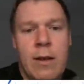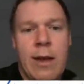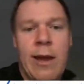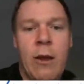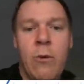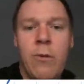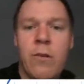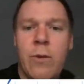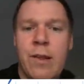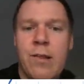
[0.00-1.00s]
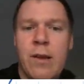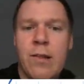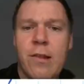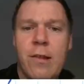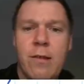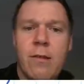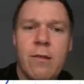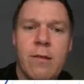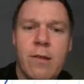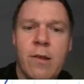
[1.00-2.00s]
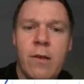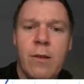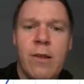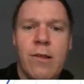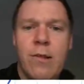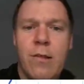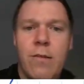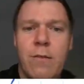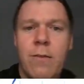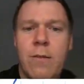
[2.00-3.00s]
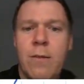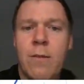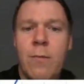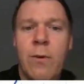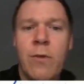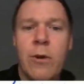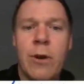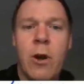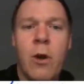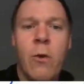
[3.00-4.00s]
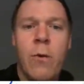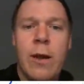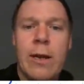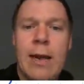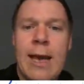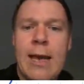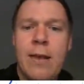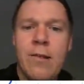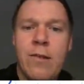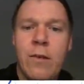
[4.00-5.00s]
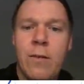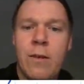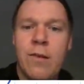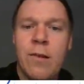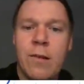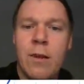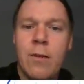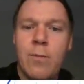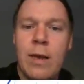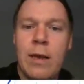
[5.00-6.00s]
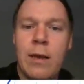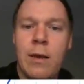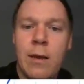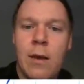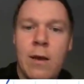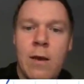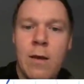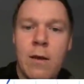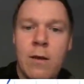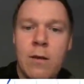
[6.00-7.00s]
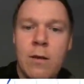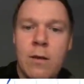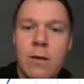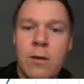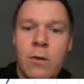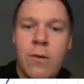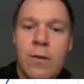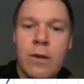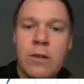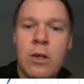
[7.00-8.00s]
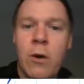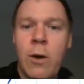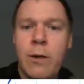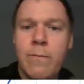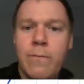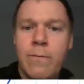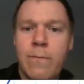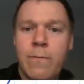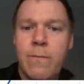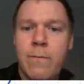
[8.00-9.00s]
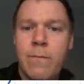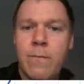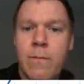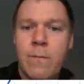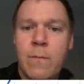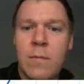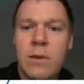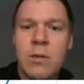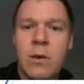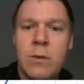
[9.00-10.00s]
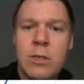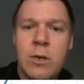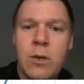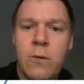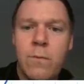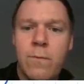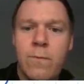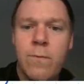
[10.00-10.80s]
Our angle is 26, so we've got an O and an A, so this is going to be using TOA, the TOA circle.